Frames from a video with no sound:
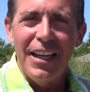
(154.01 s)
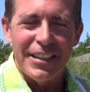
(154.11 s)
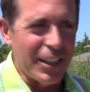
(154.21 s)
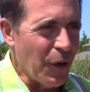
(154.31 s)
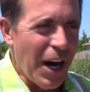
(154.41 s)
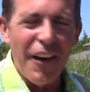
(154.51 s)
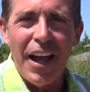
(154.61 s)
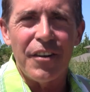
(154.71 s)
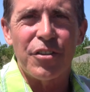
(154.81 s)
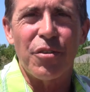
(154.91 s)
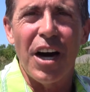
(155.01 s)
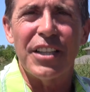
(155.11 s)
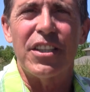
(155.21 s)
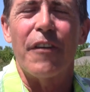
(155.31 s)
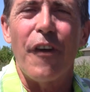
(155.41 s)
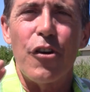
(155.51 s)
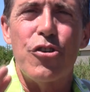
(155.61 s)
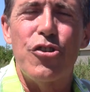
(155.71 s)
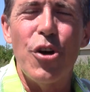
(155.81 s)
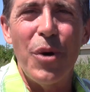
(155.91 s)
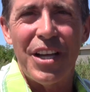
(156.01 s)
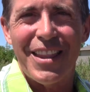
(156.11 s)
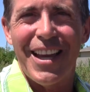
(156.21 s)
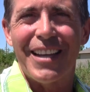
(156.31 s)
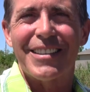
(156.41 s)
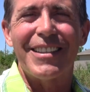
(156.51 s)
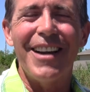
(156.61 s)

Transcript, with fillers: It's to go out and try stuff. Doing things,